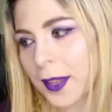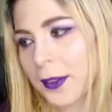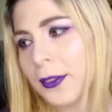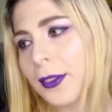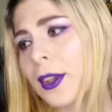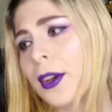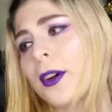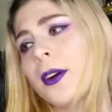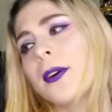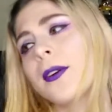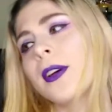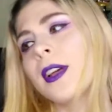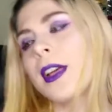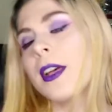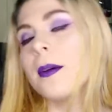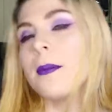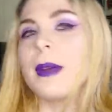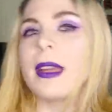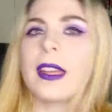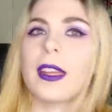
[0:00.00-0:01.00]
So
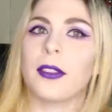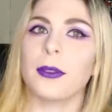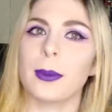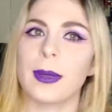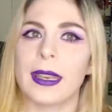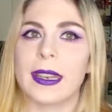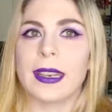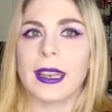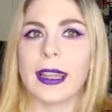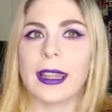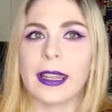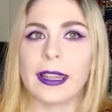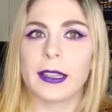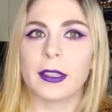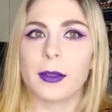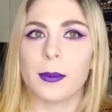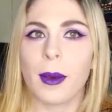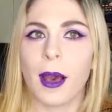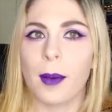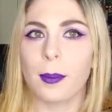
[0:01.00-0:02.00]
my husband and I like
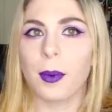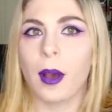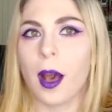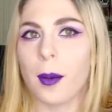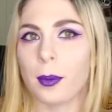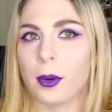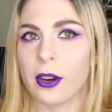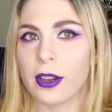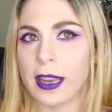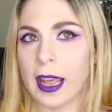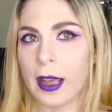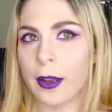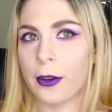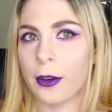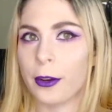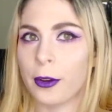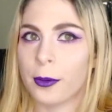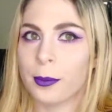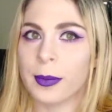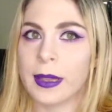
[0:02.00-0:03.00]
to pop popcorn at
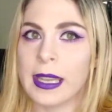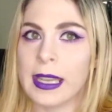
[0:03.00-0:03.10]
home.